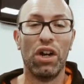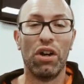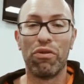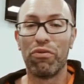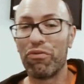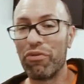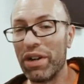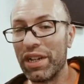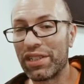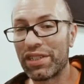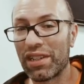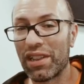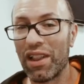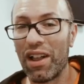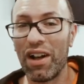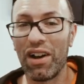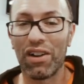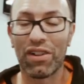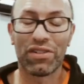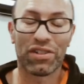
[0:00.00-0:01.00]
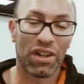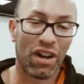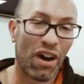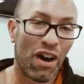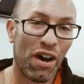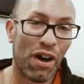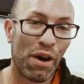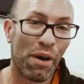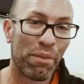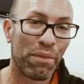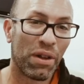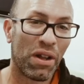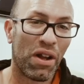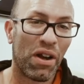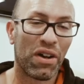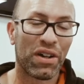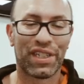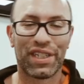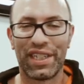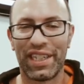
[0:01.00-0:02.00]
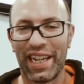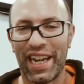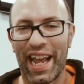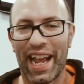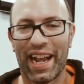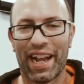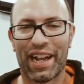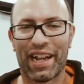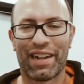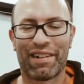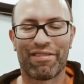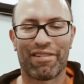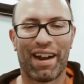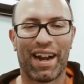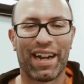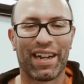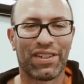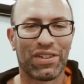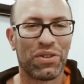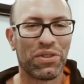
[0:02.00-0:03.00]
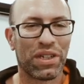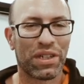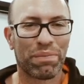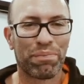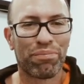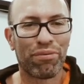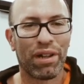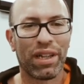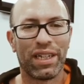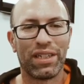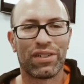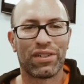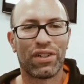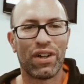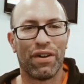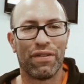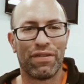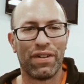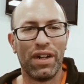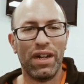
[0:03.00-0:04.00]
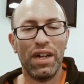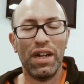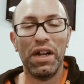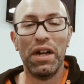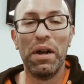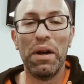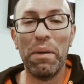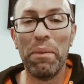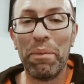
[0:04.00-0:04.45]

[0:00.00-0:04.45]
wrist locks, arm locks, neck cranks, all this brilliant stuff.